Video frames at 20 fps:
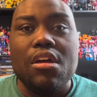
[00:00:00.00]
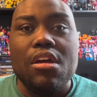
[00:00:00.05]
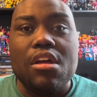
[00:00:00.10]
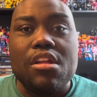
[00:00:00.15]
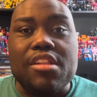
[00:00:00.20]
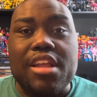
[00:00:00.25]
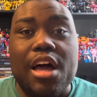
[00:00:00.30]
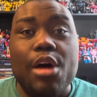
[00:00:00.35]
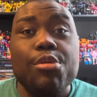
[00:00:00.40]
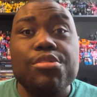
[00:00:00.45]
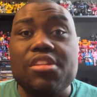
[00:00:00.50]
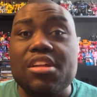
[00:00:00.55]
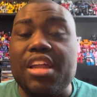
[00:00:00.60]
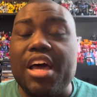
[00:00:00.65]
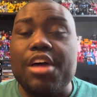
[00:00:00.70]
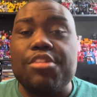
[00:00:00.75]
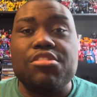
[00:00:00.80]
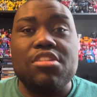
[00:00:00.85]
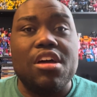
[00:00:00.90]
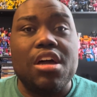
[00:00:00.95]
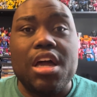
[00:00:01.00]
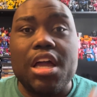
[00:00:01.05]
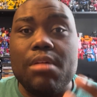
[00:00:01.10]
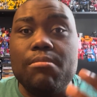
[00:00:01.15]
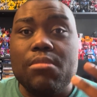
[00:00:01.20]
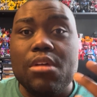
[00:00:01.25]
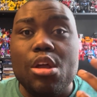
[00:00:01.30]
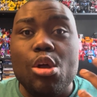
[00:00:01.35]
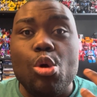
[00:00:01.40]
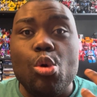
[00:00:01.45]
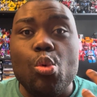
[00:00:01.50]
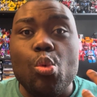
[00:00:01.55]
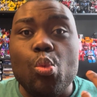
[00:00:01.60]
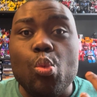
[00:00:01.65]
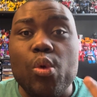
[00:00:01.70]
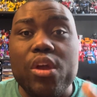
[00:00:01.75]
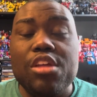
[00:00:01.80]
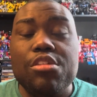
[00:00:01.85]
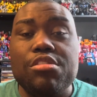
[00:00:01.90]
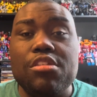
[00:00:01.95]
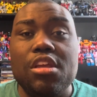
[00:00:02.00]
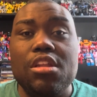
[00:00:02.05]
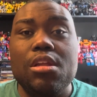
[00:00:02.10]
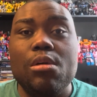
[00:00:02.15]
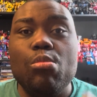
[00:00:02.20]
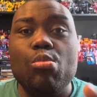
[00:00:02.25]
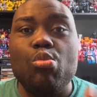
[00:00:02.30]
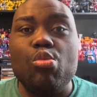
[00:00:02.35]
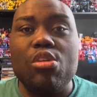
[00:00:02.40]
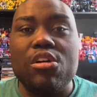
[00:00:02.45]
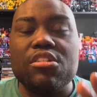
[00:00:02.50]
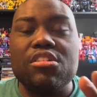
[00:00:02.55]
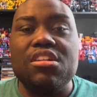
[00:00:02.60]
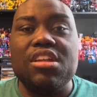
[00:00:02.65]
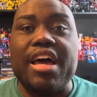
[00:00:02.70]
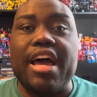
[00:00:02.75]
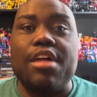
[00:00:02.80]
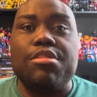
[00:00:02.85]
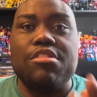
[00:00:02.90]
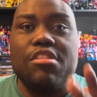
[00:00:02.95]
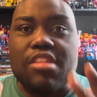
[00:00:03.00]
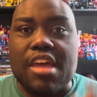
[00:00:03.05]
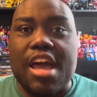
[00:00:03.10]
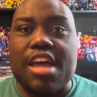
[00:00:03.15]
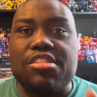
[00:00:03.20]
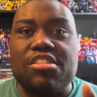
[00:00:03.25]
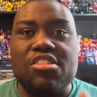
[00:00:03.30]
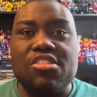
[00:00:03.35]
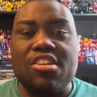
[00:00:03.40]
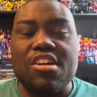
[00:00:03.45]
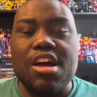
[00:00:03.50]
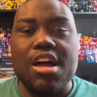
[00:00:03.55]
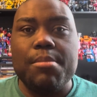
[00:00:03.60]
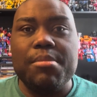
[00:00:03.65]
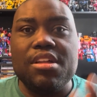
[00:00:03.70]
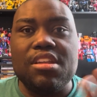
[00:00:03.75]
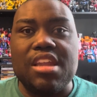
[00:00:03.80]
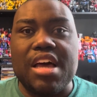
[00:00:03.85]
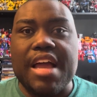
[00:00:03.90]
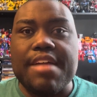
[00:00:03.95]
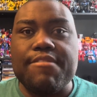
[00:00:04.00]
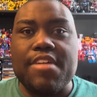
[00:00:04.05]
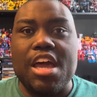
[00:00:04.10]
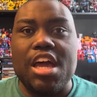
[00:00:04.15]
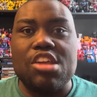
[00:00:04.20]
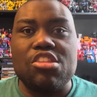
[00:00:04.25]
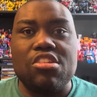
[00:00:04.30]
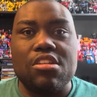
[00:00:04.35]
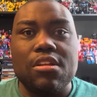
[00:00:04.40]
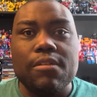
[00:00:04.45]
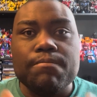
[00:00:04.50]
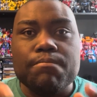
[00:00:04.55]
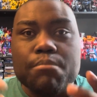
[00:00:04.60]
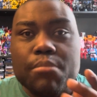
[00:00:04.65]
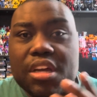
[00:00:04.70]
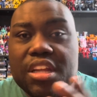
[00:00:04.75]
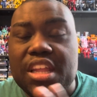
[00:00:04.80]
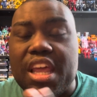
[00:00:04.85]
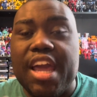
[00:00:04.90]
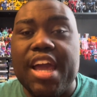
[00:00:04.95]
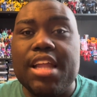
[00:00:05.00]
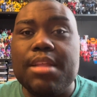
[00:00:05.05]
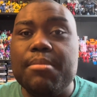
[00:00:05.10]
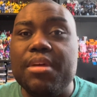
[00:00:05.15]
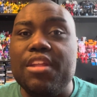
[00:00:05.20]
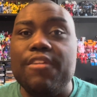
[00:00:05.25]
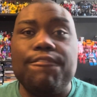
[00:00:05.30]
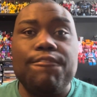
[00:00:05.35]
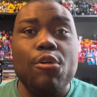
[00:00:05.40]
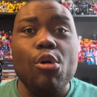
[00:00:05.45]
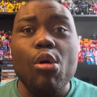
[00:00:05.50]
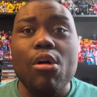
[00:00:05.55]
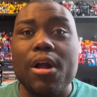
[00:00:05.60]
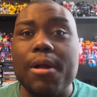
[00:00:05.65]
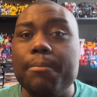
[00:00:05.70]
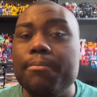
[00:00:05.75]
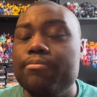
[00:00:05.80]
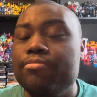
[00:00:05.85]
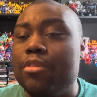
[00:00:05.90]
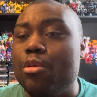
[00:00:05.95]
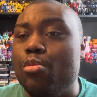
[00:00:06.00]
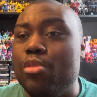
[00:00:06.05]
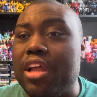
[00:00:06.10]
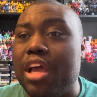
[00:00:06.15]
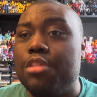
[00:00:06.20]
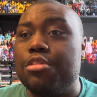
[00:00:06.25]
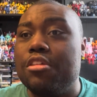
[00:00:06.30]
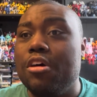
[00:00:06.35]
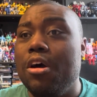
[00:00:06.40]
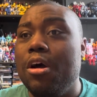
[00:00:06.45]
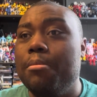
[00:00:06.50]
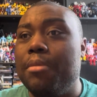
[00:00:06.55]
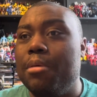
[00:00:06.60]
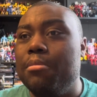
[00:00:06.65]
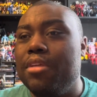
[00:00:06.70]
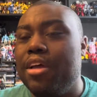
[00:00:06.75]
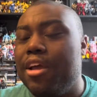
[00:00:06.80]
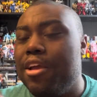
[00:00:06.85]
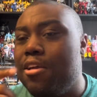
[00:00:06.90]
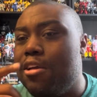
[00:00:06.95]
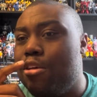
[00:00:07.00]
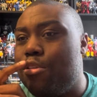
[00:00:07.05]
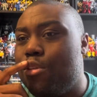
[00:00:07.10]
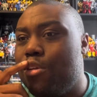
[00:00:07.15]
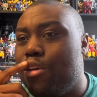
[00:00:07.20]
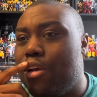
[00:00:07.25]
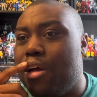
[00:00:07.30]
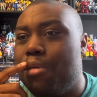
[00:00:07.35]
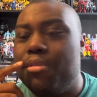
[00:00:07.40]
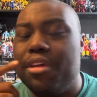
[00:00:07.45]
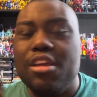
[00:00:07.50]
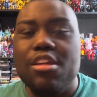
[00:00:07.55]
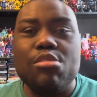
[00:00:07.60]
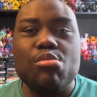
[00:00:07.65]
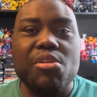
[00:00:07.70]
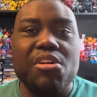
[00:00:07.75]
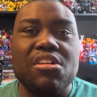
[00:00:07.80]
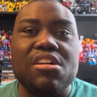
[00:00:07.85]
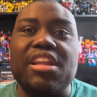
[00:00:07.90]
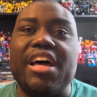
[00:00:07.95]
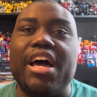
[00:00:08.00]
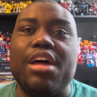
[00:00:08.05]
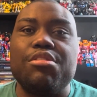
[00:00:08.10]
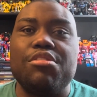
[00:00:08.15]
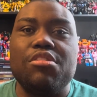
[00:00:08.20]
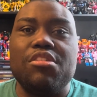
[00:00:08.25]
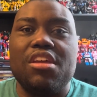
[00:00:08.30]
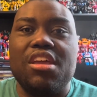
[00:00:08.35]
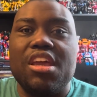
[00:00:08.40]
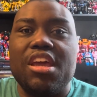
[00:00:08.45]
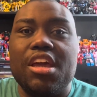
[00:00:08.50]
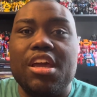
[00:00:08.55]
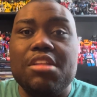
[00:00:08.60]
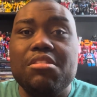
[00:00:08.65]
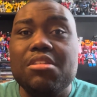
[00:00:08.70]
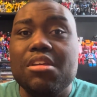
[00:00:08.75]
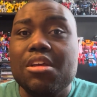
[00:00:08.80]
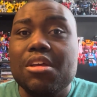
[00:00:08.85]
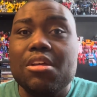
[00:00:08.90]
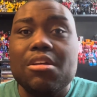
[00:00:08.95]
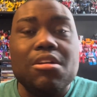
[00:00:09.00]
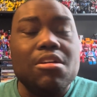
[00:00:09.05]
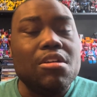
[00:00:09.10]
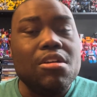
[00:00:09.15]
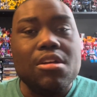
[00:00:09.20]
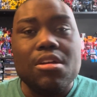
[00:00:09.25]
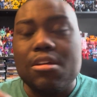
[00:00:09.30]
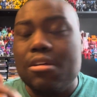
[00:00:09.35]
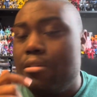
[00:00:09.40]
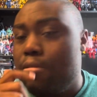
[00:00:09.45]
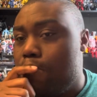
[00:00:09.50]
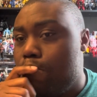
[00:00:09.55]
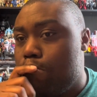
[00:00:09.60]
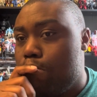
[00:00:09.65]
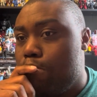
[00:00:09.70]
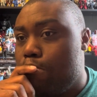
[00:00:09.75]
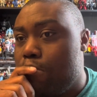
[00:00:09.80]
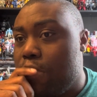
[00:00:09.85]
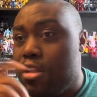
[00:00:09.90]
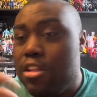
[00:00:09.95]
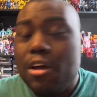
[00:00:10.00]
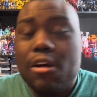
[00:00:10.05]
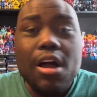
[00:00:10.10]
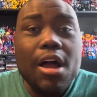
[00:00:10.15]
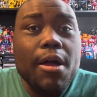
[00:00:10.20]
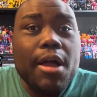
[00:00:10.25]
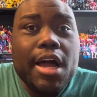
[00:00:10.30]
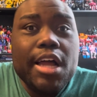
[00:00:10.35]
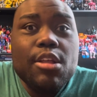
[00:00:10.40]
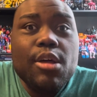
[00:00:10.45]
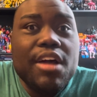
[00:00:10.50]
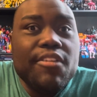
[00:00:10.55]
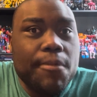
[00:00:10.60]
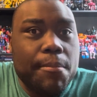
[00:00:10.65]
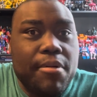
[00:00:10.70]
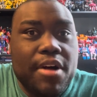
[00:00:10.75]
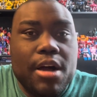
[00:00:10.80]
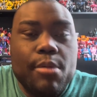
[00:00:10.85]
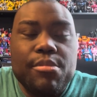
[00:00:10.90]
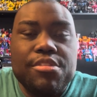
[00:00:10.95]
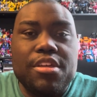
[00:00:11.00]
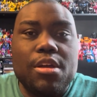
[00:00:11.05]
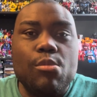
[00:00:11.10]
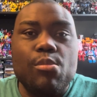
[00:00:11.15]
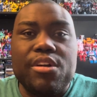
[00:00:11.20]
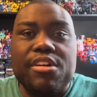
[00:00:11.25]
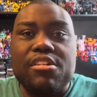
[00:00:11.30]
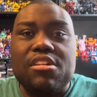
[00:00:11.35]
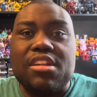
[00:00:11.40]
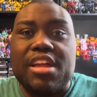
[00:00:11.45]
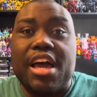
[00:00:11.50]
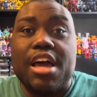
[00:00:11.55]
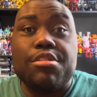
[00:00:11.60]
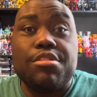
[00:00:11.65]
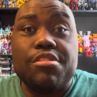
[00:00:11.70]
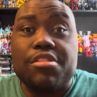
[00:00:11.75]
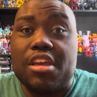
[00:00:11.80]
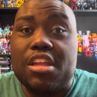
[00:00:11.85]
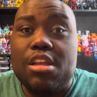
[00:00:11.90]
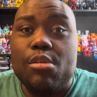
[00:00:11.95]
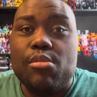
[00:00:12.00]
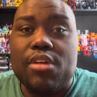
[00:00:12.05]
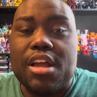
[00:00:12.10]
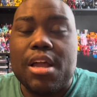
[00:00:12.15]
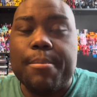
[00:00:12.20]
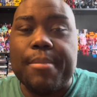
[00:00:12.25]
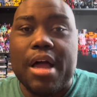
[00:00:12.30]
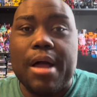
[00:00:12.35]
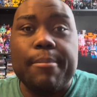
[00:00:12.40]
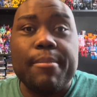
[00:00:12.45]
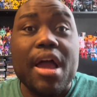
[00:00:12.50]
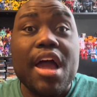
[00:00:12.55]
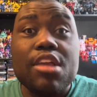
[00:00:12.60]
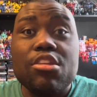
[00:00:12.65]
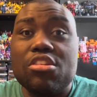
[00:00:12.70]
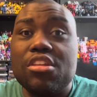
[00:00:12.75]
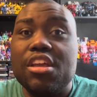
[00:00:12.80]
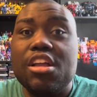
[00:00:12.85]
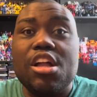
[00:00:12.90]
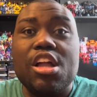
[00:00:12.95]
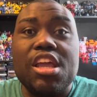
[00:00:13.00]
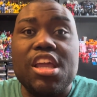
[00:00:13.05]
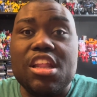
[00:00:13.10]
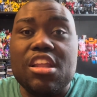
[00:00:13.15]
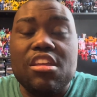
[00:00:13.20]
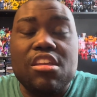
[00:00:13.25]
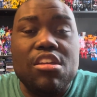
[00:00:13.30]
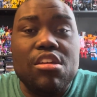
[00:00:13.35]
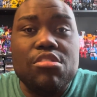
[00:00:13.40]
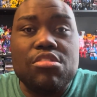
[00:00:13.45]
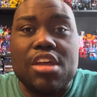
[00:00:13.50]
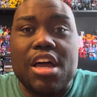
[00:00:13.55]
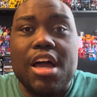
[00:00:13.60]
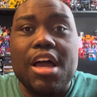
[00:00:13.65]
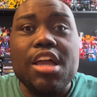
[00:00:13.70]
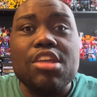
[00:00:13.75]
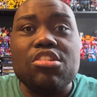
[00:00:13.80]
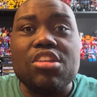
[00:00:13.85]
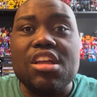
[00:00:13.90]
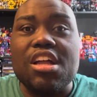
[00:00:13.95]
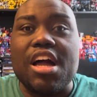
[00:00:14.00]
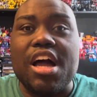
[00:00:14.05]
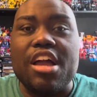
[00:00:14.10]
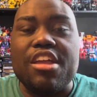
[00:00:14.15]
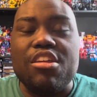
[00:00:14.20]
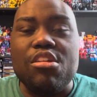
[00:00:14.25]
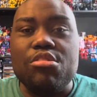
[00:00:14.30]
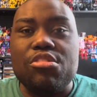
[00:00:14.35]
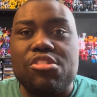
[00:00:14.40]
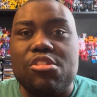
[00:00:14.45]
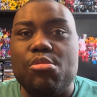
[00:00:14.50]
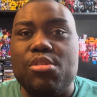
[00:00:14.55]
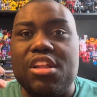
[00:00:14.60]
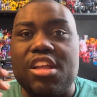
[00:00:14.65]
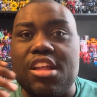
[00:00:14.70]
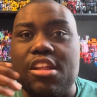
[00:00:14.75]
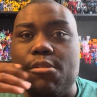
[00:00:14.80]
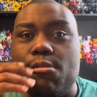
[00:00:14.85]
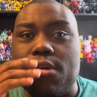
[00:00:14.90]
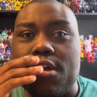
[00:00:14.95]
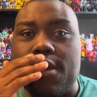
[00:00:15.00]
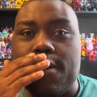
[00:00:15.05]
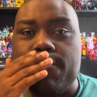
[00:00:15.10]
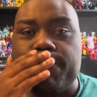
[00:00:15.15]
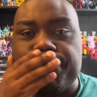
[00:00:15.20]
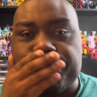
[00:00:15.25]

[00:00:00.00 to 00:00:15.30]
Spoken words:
That was the last time we seen him wearing glasses at the time in live action. But in animated form, when I saw him, I'm like, he's wearing glasses again. But no, I don't have a problem with him wearing glasses anyway. I'm actually I actually got used to it anyway.